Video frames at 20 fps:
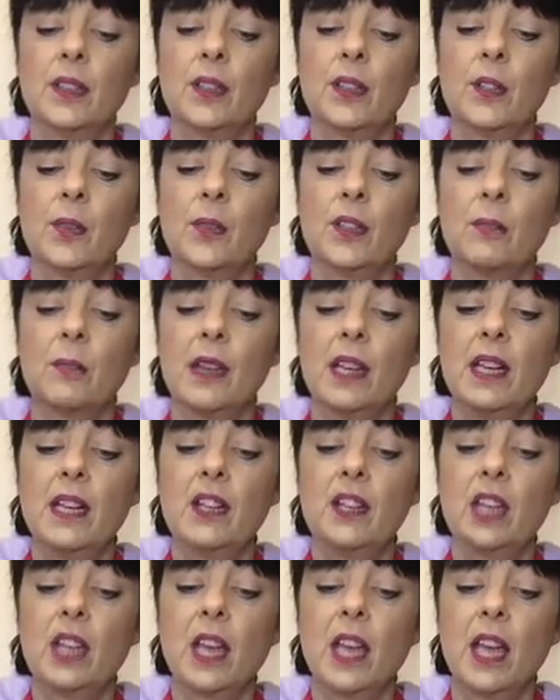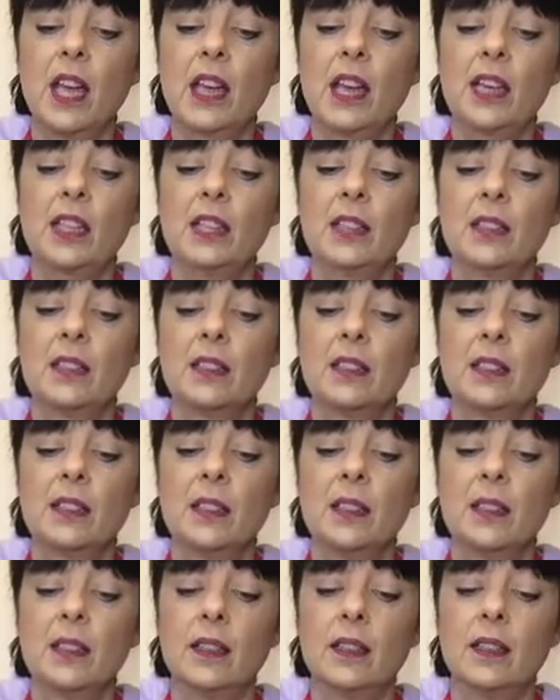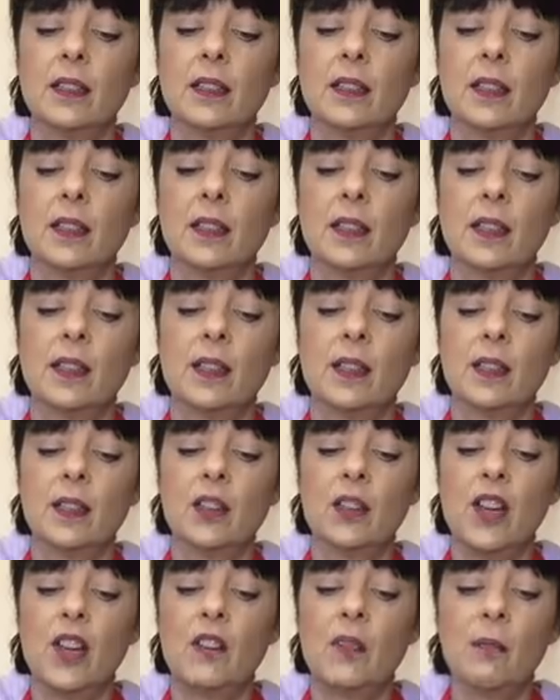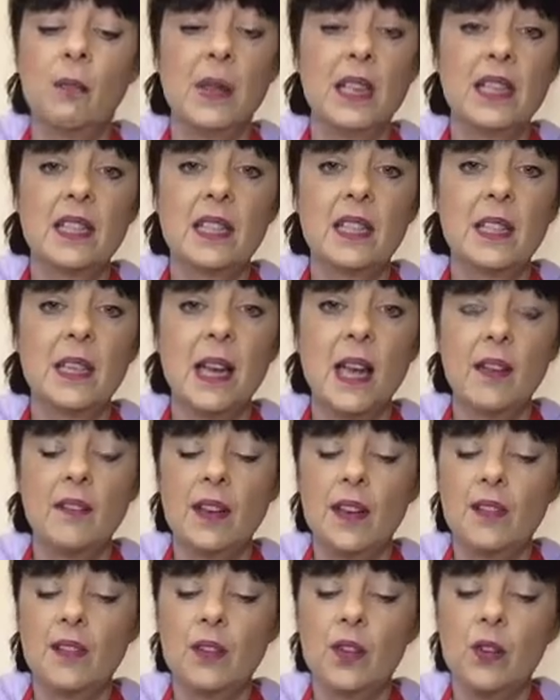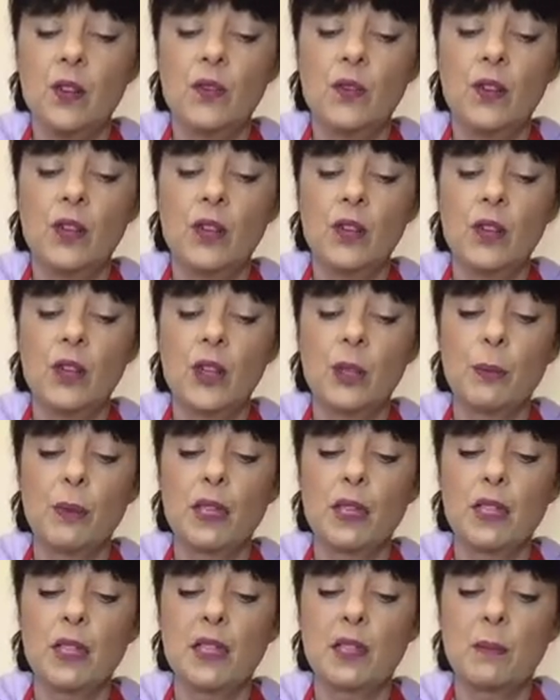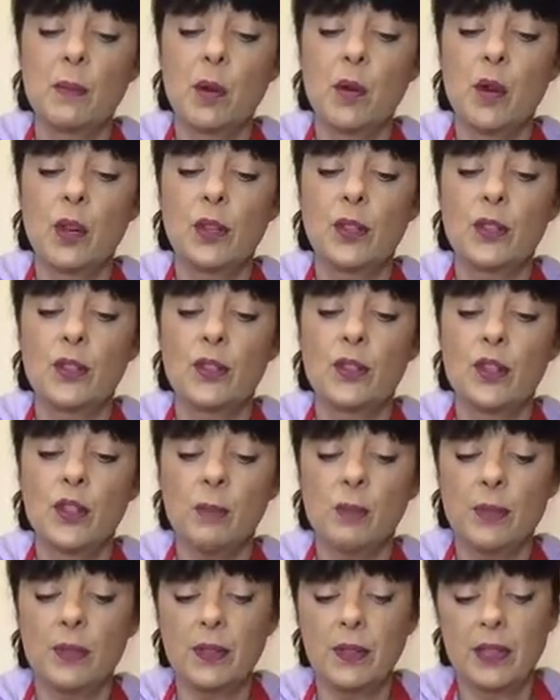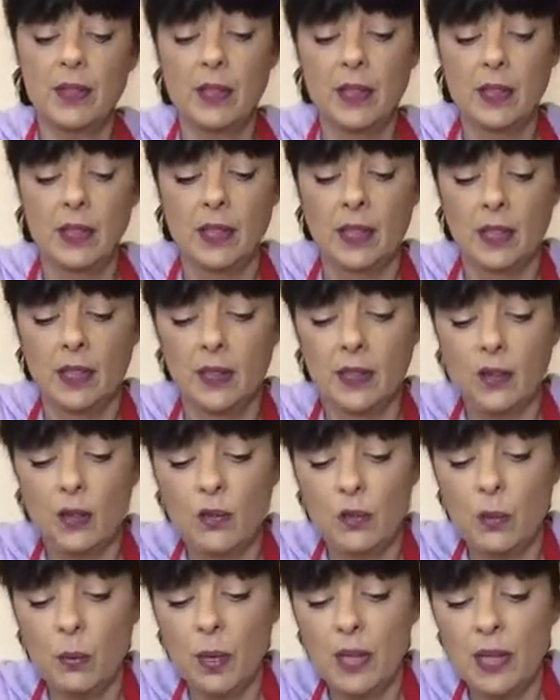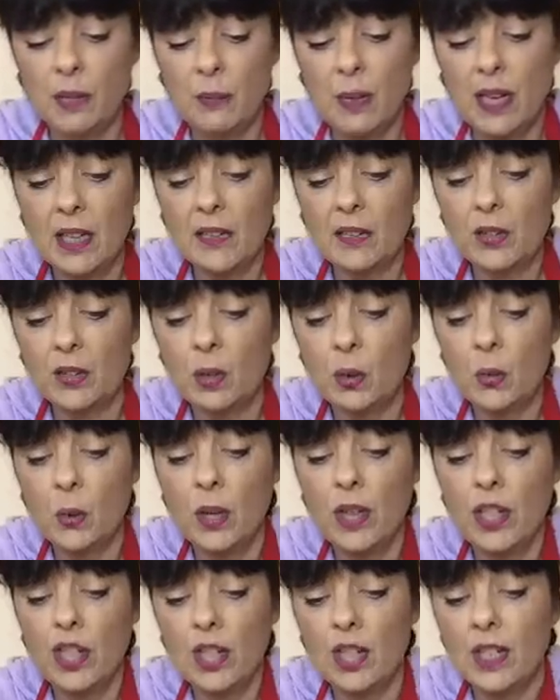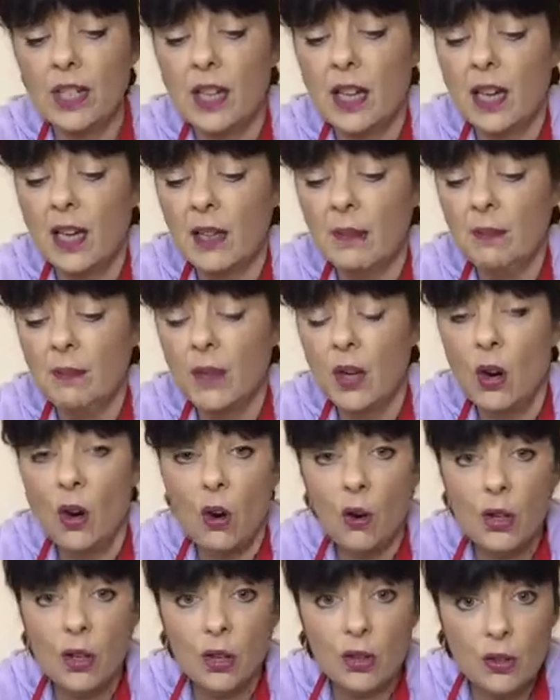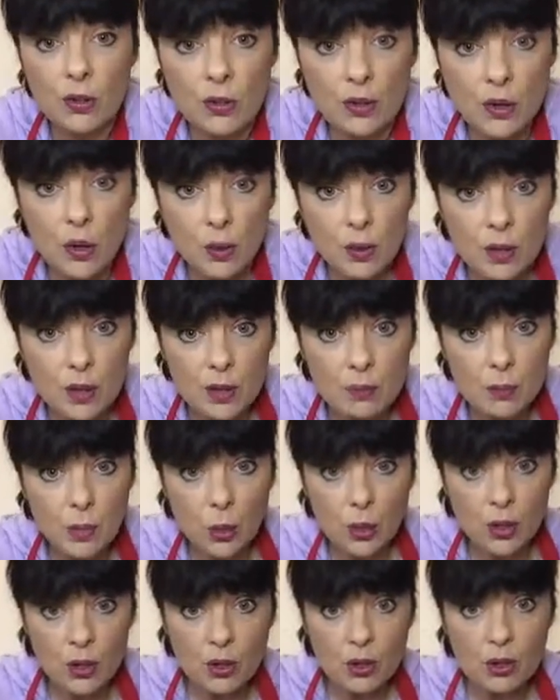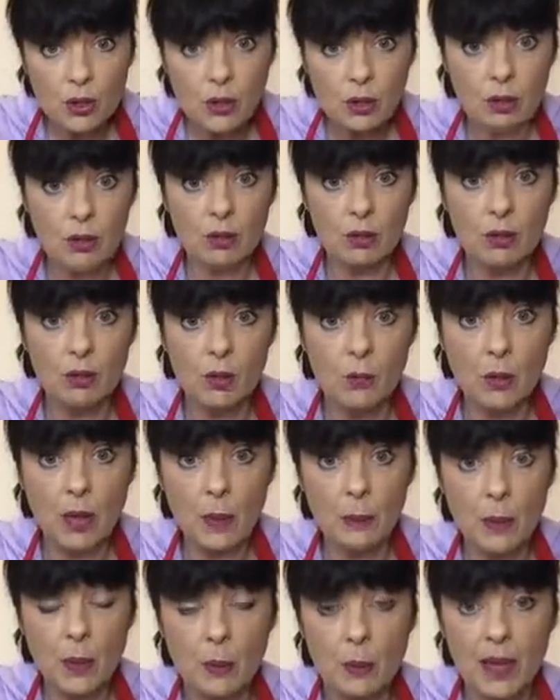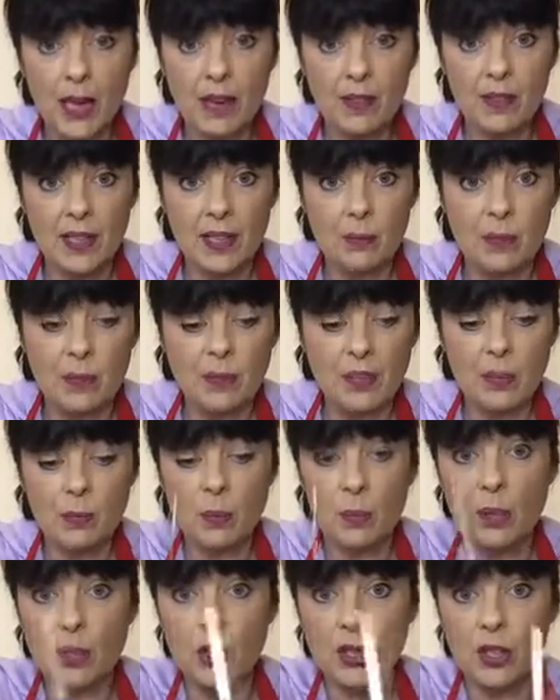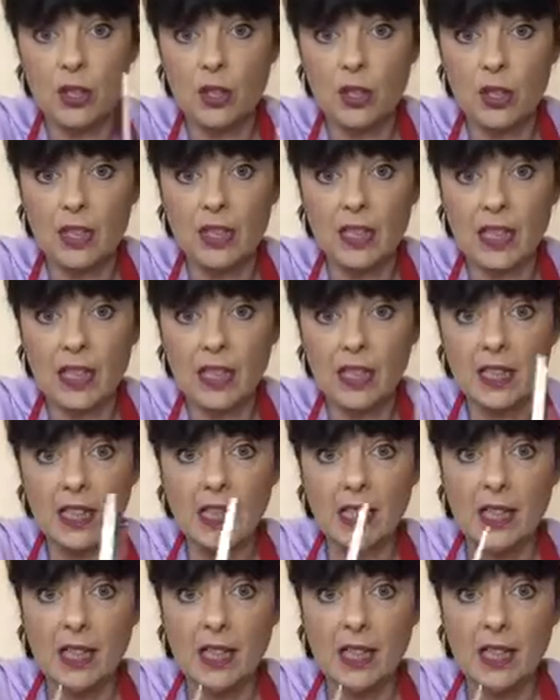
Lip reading: Do as many as you can. Or even bits that you have left over, cut them into small strips. So if you want to make squidgy slime, or you could use an old sponge. You know, Mum might have a little bit of sponge under the sink,